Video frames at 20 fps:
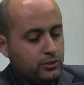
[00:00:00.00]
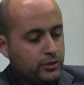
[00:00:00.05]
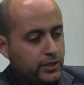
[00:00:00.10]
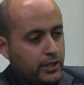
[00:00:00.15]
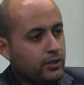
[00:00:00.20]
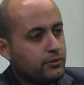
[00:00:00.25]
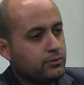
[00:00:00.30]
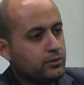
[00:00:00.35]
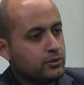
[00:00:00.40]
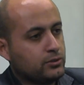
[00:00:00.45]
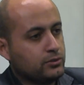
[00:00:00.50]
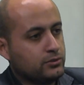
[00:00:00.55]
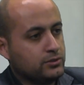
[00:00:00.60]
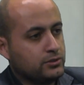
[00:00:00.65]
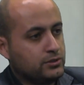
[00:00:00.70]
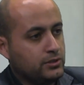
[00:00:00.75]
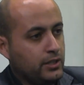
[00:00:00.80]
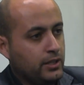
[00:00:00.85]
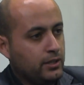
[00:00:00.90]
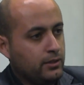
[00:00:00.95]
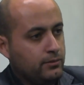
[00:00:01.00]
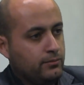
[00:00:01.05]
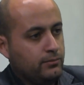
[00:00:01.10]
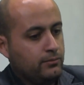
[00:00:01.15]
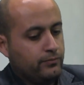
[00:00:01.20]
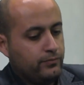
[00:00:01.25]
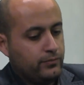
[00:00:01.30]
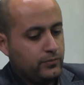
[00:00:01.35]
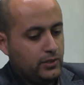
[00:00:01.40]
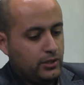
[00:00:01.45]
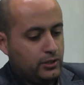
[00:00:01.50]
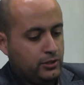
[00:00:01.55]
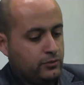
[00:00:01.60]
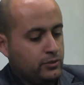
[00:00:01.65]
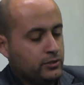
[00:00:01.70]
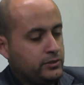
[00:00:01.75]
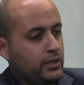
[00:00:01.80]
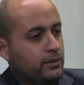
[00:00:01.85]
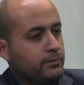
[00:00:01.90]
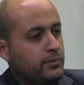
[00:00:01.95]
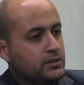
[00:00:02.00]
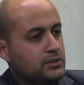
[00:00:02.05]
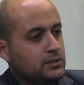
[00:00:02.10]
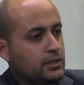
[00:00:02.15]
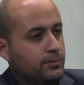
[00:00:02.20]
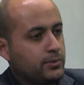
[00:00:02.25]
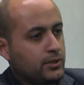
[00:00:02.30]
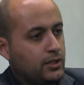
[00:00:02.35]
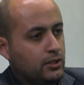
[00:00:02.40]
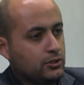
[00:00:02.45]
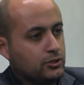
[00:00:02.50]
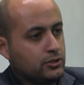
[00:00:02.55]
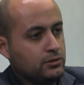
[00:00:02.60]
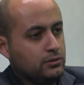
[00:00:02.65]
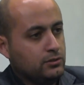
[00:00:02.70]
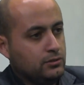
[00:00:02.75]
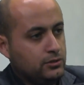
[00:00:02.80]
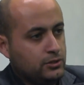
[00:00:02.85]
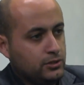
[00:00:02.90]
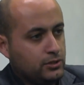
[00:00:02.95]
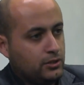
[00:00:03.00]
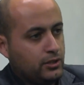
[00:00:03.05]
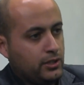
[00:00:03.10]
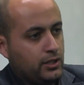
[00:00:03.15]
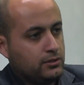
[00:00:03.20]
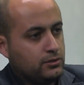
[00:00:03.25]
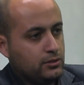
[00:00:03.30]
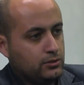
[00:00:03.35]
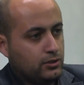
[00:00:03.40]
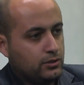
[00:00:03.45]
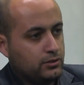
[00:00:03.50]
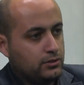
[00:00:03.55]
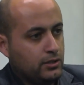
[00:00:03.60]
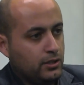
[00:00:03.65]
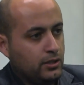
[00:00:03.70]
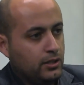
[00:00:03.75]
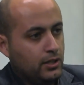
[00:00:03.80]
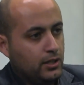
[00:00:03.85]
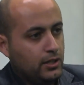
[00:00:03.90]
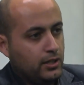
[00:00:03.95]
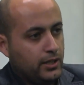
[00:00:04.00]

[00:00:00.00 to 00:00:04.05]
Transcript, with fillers: your health record is there, and you've got a telemedicine application, you can connect to a doctor,